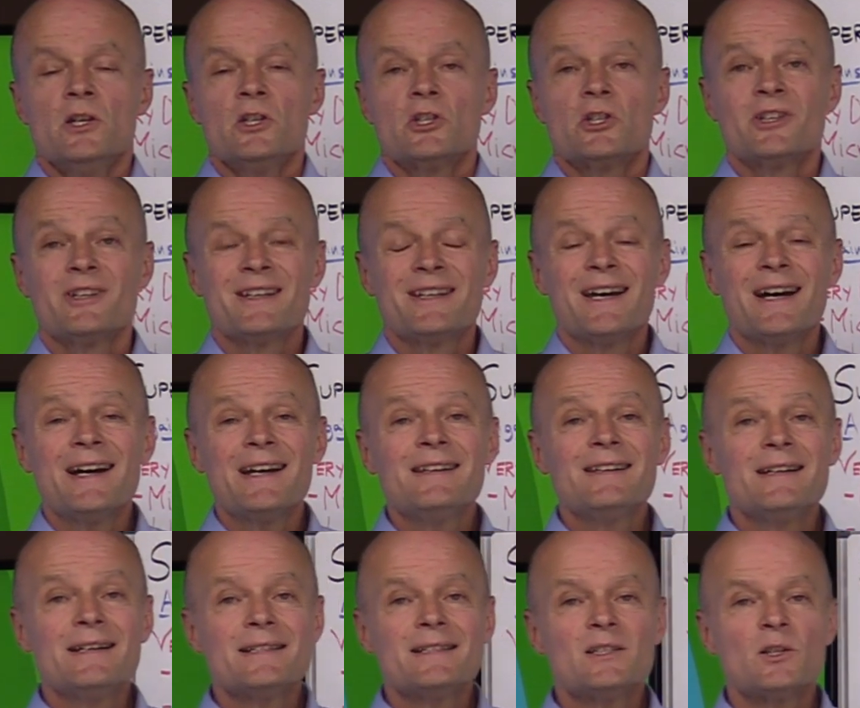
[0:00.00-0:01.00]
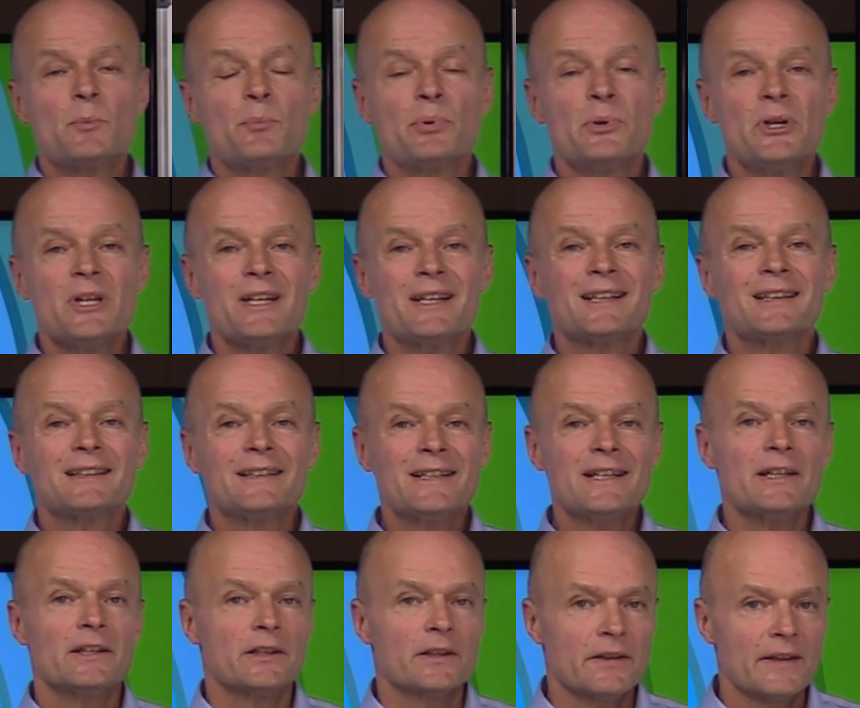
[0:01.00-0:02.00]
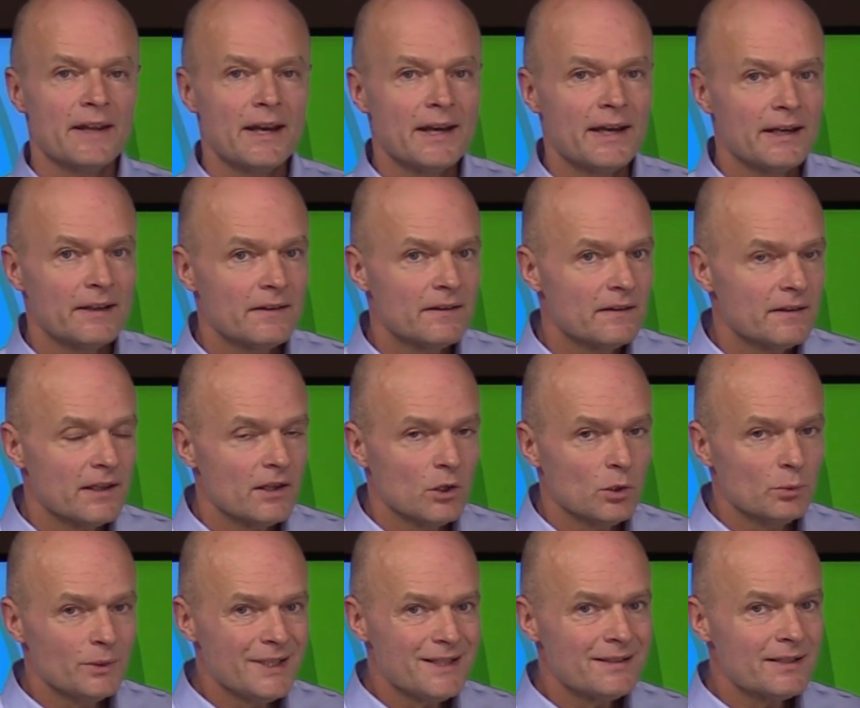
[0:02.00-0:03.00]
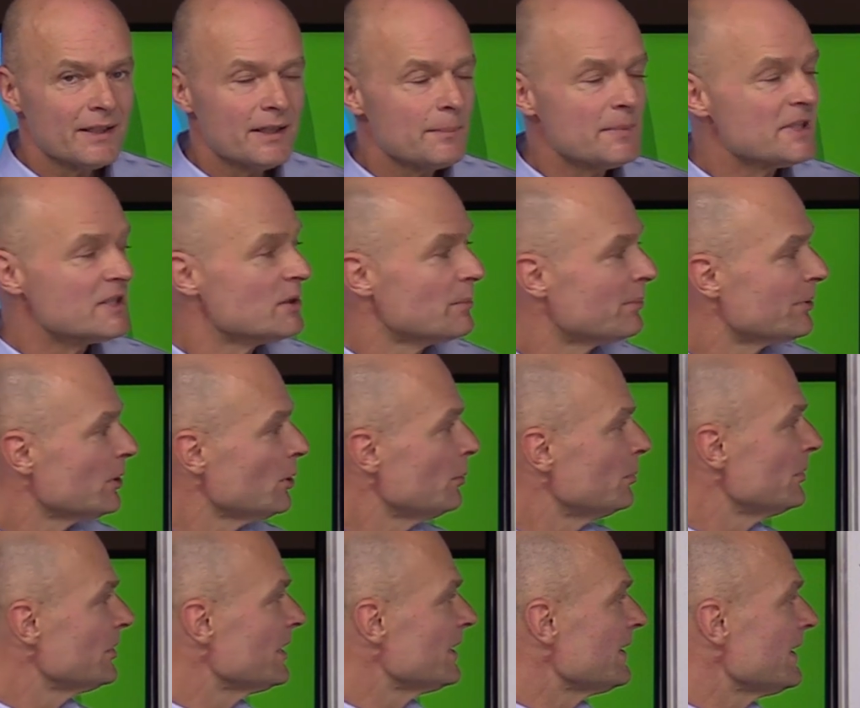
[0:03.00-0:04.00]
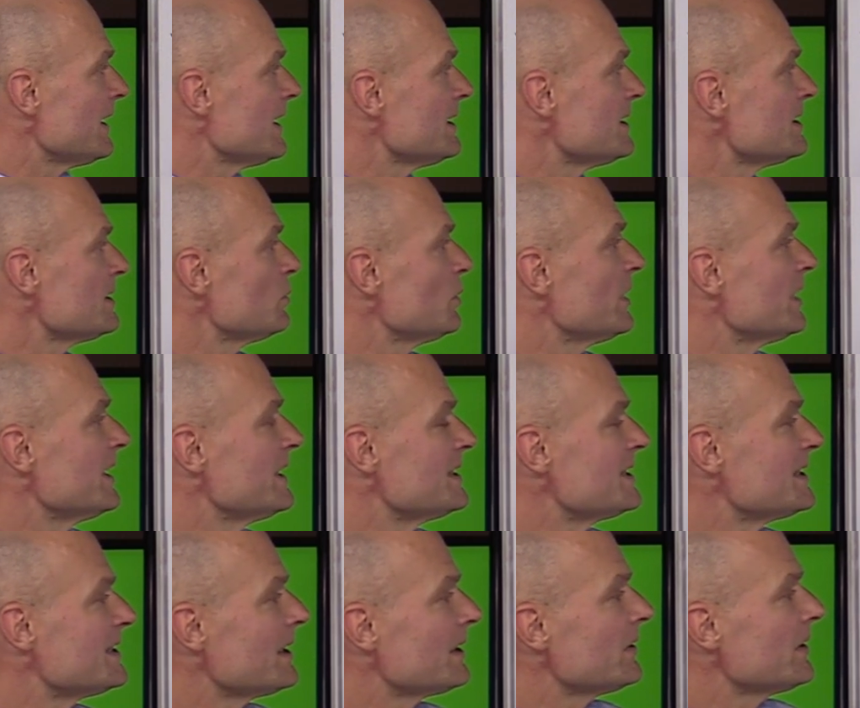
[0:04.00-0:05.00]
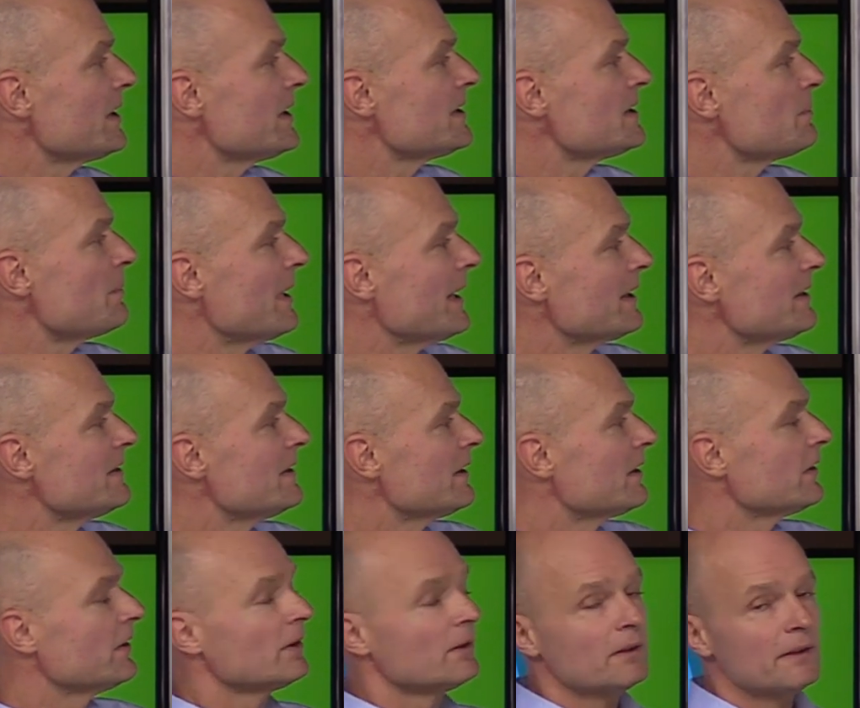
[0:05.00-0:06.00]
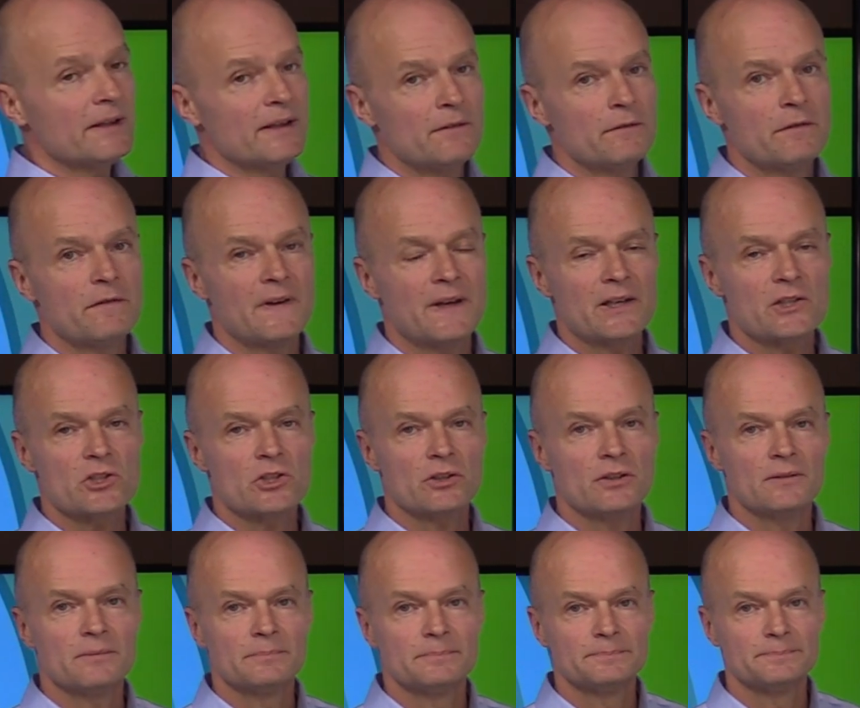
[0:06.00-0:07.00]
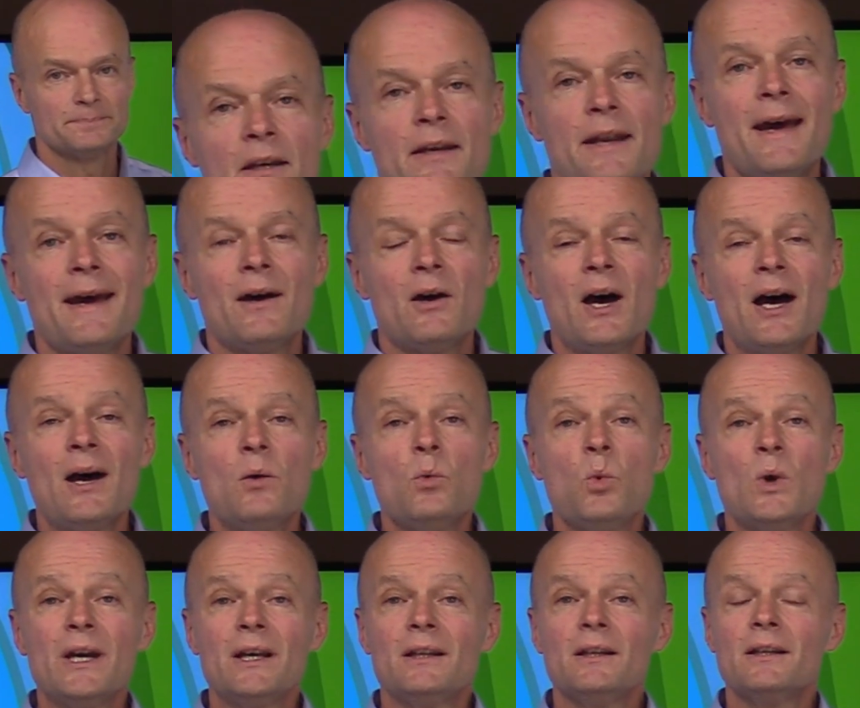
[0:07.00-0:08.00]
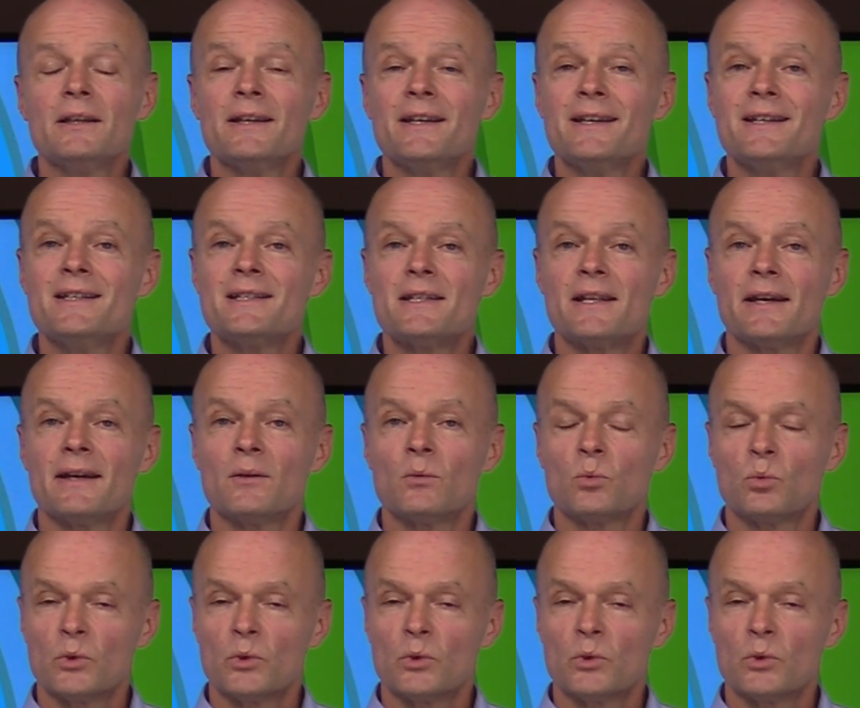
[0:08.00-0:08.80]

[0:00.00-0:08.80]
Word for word: So the guidelines are pretty clear that the only time it's appropriate is with a serious bacterial infection. Now, how well is that